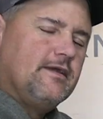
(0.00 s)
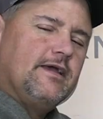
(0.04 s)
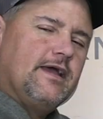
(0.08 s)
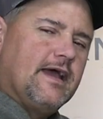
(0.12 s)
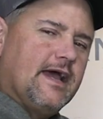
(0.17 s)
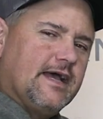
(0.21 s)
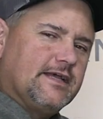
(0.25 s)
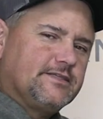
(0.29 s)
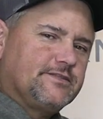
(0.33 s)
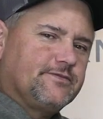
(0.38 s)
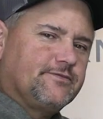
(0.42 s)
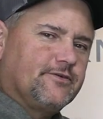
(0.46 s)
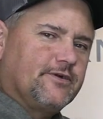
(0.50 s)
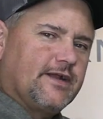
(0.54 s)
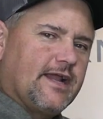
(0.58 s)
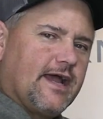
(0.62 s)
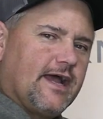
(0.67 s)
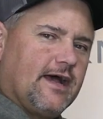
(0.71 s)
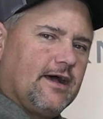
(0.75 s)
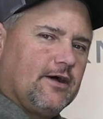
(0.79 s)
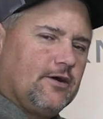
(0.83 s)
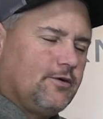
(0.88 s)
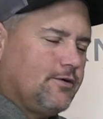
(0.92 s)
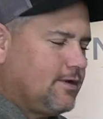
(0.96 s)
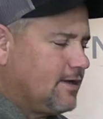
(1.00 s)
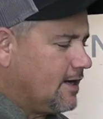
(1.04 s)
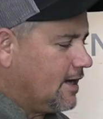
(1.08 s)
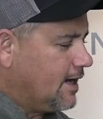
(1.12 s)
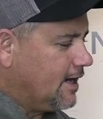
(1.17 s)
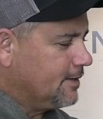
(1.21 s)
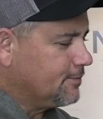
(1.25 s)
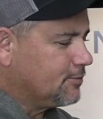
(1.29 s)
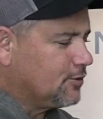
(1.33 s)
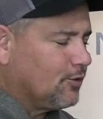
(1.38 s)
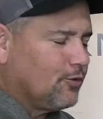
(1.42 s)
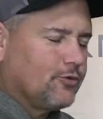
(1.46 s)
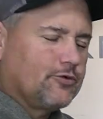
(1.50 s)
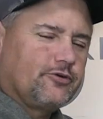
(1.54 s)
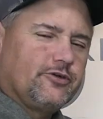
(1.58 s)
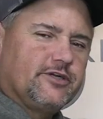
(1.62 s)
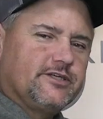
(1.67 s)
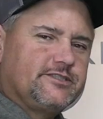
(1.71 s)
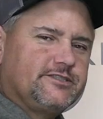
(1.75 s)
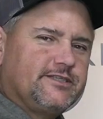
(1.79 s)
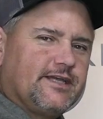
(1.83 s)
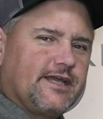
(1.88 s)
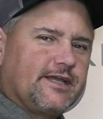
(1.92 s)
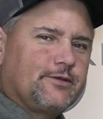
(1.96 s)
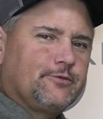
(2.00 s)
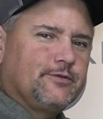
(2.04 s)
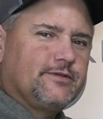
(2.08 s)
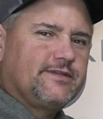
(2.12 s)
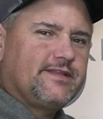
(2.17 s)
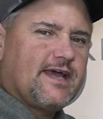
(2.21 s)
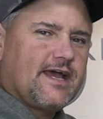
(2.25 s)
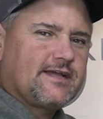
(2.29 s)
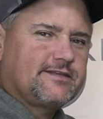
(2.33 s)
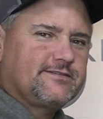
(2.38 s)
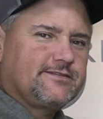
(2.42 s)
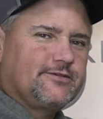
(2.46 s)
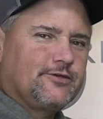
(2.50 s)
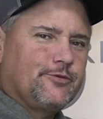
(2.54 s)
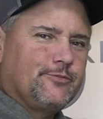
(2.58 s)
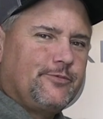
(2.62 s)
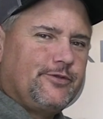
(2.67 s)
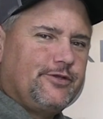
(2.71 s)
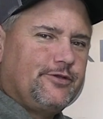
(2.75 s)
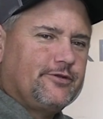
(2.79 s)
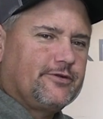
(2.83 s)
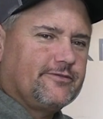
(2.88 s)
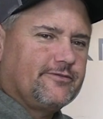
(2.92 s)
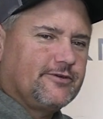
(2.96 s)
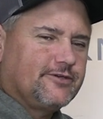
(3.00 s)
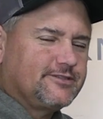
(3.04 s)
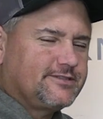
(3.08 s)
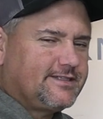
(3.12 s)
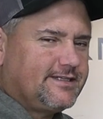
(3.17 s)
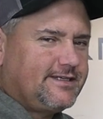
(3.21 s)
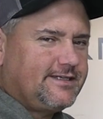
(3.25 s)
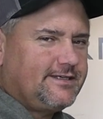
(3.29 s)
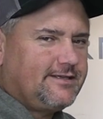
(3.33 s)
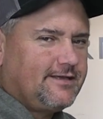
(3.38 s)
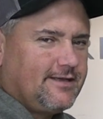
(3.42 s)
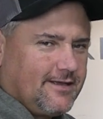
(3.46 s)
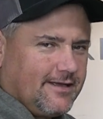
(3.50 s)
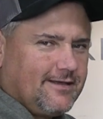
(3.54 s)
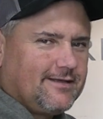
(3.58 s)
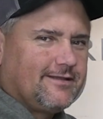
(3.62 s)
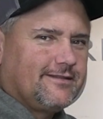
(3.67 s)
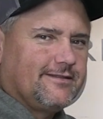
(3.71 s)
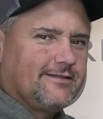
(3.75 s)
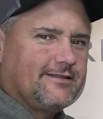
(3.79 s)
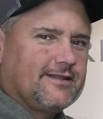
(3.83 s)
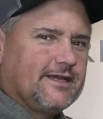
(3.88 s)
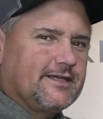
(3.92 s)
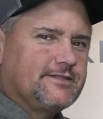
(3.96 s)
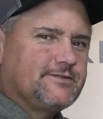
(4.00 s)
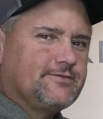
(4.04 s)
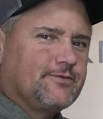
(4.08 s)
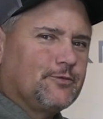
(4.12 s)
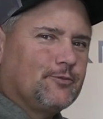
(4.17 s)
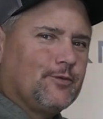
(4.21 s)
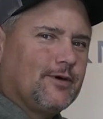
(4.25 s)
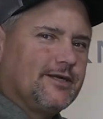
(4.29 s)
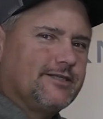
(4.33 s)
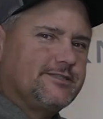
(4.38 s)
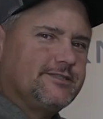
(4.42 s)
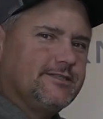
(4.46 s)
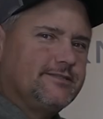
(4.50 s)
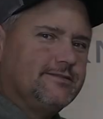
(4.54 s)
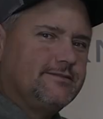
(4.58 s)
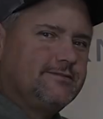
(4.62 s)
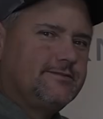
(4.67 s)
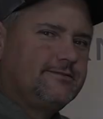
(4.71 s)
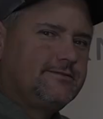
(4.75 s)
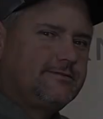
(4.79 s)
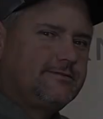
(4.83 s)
As for now, I'm Cole Cruikshank with Taxidermy University, and thanks for watching.